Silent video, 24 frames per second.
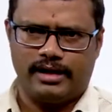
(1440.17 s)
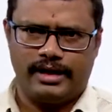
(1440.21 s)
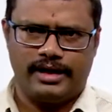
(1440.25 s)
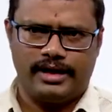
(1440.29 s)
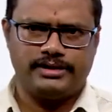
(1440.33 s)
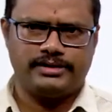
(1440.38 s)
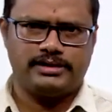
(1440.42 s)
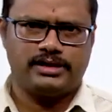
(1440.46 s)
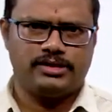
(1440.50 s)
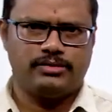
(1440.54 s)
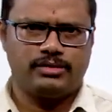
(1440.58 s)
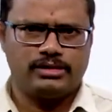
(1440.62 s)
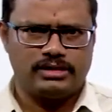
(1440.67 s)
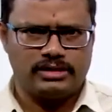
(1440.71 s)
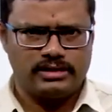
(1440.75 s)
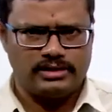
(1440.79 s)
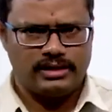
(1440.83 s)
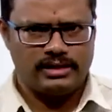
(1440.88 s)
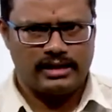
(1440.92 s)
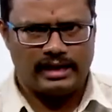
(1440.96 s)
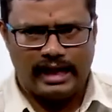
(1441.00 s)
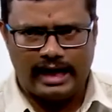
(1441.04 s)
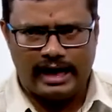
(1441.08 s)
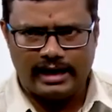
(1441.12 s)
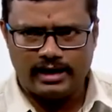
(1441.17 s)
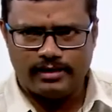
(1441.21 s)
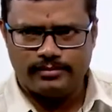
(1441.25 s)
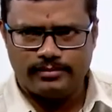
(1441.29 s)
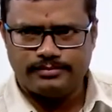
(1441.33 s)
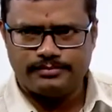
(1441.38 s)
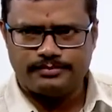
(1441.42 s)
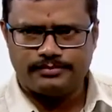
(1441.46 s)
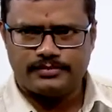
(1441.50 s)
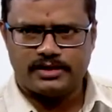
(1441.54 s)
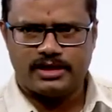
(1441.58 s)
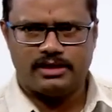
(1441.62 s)
arranged within an
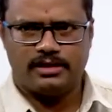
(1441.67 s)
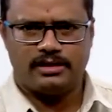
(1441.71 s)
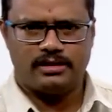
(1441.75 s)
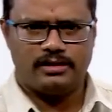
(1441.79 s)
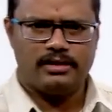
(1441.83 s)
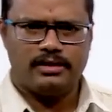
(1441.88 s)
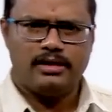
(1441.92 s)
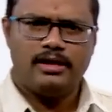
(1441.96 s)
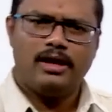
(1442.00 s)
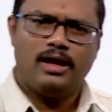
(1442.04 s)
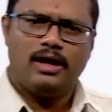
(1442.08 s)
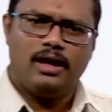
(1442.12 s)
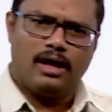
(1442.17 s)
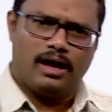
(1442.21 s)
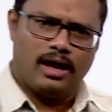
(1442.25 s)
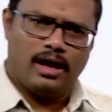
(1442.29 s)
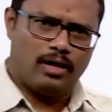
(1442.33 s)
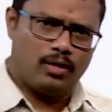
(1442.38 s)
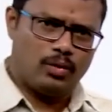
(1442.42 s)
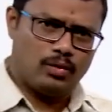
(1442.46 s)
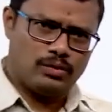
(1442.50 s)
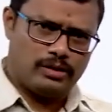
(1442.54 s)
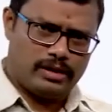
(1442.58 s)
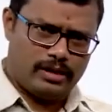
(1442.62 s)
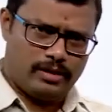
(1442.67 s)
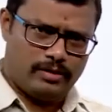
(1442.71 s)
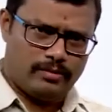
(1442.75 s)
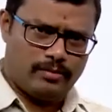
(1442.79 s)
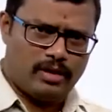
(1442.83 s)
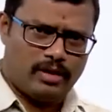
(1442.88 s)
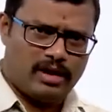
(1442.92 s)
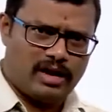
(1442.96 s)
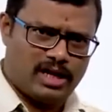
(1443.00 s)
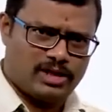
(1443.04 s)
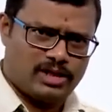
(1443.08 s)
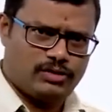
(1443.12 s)
atom, how the
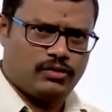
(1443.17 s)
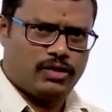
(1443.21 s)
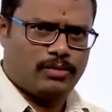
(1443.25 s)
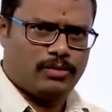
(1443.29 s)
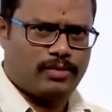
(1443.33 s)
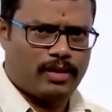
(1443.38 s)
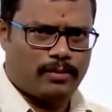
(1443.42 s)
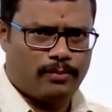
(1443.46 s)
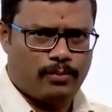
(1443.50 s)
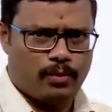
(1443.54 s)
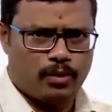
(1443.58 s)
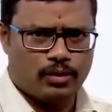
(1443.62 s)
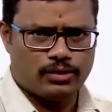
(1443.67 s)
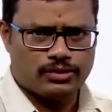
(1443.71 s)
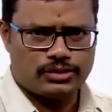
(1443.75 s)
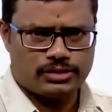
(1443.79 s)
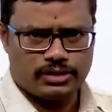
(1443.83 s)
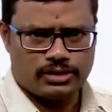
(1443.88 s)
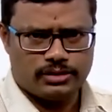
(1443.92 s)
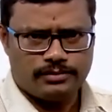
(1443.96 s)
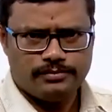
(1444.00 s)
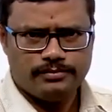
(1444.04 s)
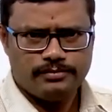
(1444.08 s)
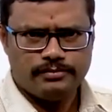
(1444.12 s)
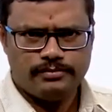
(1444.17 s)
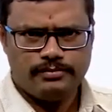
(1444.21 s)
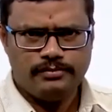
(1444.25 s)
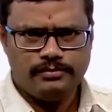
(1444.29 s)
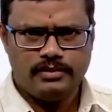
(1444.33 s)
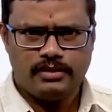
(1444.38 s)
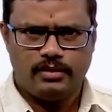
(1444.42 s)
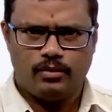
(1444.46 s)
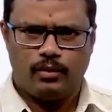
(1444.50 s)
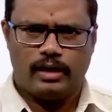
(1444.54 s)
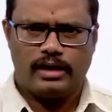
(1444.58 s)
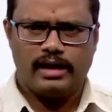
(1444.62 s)
models were proposed,
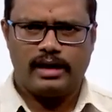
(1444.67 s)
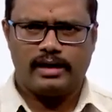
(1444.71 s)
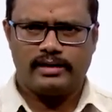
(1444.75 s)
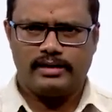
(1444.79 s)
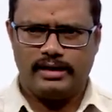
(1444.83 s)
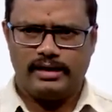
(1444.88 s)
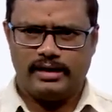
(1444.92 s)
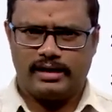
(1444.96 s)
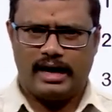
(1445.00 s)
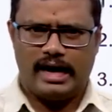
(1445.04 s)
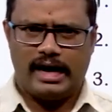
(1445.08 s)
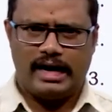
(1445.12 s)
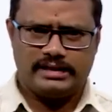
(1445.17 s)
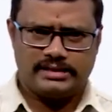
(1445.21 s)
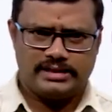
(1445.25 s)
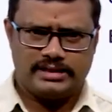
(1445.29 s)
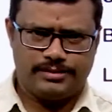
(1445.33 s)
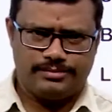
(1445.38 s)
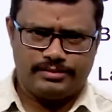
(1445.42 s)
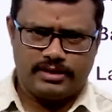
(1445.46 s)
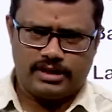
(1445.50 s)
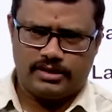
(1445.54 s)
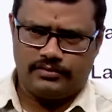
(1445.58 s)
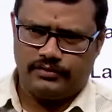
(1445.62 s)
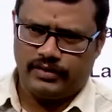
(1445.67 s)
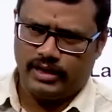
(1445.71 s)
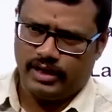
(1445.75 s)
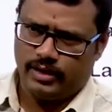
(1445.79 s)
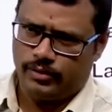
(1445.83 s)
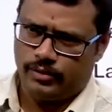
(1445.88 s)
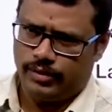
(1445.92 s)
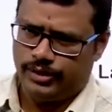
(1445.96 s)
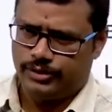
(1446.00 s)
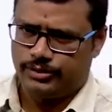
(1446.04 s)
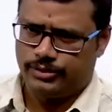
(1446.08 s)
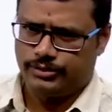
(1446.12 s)
what are the concepts that we are
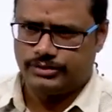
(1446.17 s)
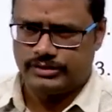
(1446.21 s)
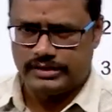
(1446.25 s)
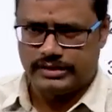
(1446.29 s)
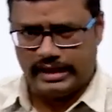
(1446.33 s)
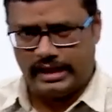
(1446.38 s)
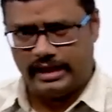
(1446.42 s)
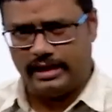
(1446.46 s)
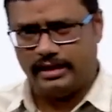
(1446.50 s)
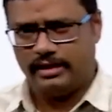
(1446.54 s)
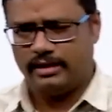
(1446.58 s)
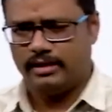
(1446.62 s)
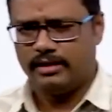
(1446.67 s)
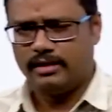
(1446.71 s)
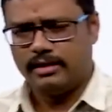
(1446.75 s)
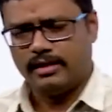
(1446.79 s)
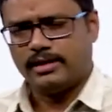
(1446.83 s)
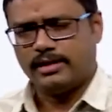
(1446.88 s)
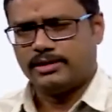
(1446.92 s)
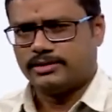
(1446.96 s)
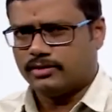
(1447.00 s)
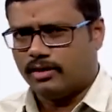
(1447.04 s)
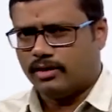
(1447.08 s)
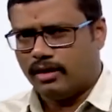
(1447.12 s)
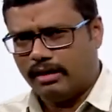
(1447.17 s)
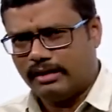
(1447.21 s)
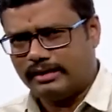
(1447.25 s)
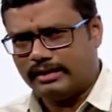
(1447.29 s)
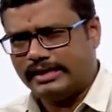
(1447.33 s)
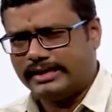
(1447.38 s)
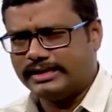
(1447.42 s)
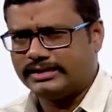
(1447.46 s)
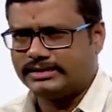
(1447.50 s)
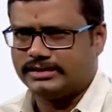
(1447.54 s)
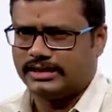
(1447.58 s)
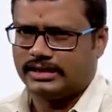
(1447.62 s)
going to see. So, all
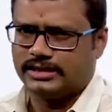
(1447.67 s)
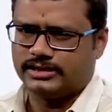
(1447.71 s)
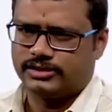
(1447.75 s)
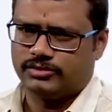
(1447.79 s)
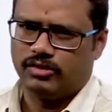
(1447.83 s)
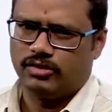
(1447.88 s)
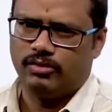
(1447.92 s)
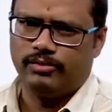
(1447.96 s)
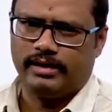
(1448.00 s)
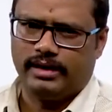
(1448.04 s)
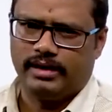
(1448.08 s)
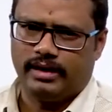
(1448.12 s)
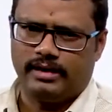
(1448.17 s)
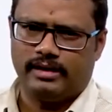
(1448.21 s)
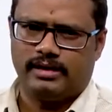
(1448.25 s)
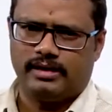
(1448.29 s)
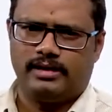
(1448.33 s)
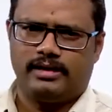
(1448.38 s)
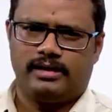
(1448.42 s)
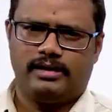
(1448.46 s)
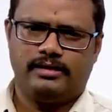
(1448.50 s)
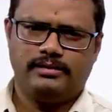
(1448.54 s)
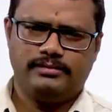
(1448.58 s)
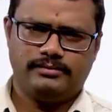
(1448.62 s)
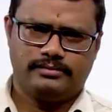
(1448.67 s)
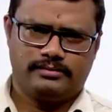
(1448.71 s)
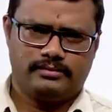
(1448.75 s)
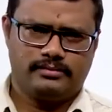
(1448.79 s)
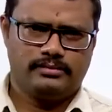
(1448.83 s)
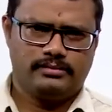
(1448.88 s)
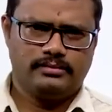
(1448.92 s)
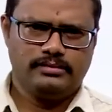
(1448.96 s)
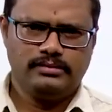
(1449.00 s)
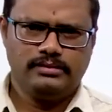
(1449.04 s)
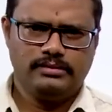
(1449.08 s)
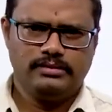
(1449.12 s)
these things will be learned under
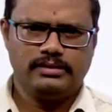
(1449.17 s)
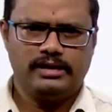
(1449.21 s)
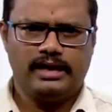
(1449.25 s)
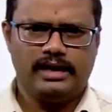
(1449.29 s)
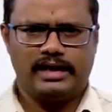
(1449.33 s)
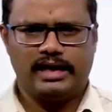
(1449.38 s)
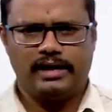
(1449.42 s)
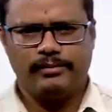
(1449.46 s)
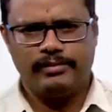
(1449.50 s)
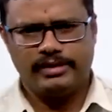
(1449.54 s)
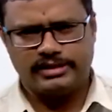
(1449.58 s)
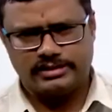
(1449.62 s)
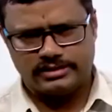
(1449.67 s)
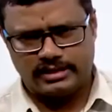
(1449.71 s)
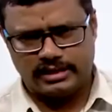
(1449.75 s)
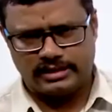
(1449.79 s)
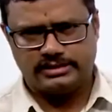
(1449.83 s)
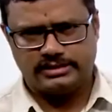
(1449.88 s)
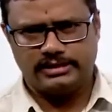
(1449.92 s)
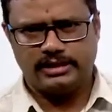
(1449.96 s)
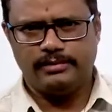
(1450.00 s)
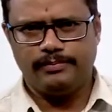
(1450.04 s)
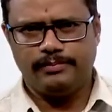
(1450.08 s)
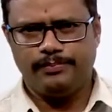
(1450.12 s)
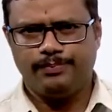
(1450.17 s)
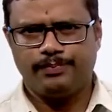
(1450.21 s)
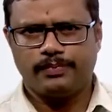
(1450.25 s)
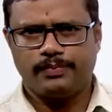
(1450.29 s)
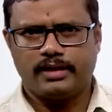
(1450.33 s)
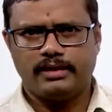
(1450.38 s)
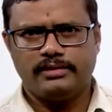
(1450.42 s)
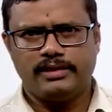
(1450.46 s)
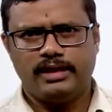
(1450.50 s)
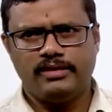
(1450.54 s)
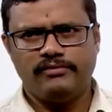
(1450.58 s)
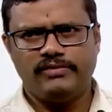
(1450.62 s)
the atomic structure.
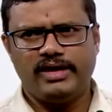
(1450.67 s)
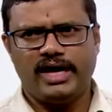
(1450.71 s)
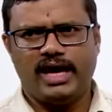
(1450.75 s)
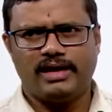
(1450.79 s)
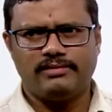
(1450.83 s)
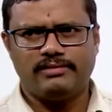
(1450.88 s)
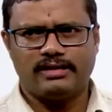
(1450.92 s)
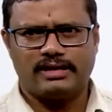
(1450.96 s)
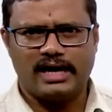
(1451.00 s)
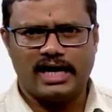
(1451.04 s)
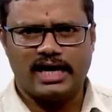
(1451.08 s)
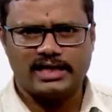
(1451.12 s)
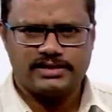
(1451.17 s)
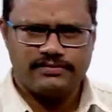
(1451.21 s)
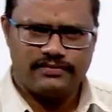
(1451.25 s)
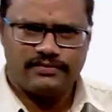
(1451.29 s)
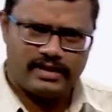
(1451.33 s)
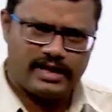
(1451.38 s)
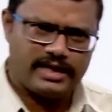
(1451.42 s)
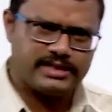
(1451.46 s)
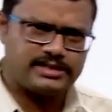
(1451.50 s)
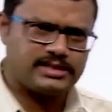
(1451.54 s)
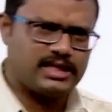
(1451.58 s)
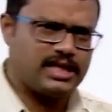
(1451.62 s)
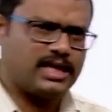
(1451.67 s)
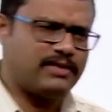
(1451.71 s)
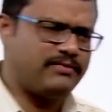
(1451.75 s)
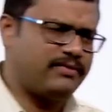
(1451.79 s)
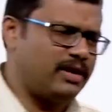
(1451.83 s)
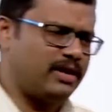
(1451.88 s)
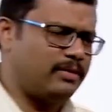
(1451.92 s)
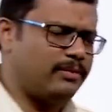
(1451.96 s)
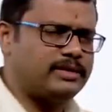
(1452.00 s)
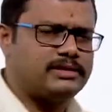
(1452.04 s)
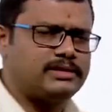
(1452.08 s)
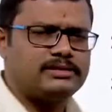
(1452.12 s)
Then we have a classification of
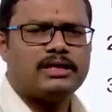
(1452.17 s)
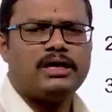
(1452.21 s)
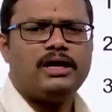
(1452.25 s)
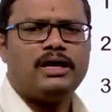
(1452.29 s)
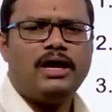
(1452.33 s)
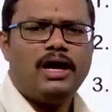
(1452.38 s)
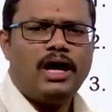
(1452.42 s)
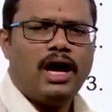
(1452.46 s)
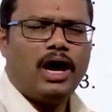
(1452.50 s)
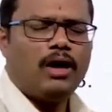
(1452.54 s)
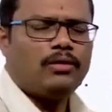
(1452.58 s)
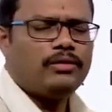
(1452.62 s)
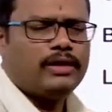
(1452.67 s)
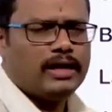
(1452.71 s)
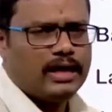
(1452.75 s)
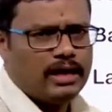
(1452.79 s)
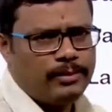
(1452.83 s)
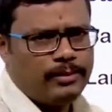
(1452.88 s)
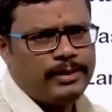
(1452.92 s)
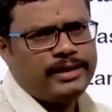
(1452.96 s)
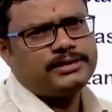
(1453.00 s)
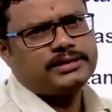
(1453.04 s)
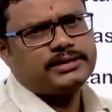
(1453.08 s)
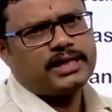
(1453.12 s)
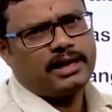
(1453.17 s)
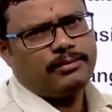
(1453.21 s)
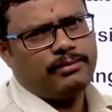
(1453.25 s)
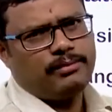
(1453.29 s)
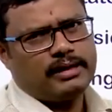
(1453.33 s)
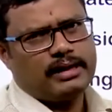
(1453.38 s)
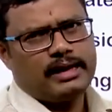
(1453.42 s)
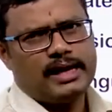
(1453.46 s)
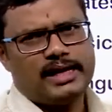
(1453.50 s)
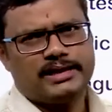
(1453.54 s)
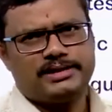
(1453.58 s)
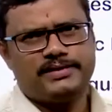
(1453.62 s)
elements, how the elements can be
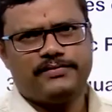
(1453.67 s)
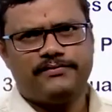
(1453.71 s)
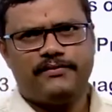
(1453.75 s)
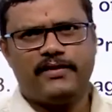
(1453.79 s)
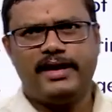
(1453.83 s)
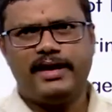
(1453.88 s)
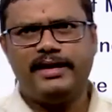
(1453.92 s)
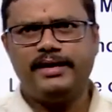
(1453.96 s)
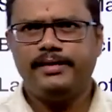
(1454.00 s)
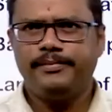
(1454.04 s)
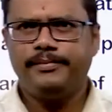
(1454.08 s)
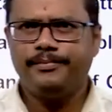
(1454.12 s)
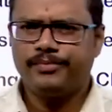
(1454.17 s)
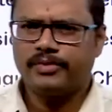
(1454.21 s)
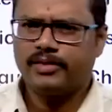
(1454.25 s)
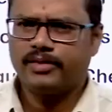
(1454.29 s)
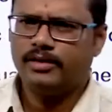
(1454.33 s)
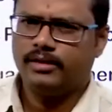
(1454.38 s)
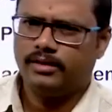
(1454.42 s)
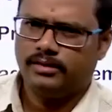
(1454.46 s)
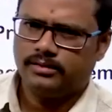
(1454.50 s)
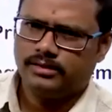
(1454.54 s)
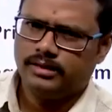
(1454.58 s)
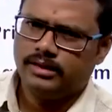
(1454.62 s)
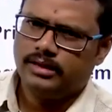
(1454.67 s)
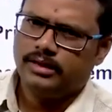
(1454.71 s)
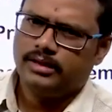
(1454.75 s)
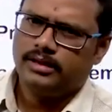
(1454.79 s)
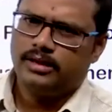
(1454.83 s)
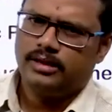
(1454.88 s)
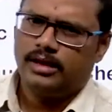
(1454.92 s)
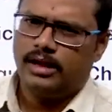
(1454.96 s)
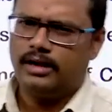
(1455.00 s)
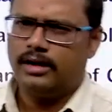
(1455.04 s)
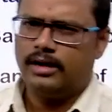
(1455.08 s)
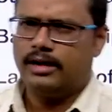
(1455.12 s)
classified,
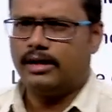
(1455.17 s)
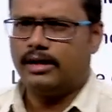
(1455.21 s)
and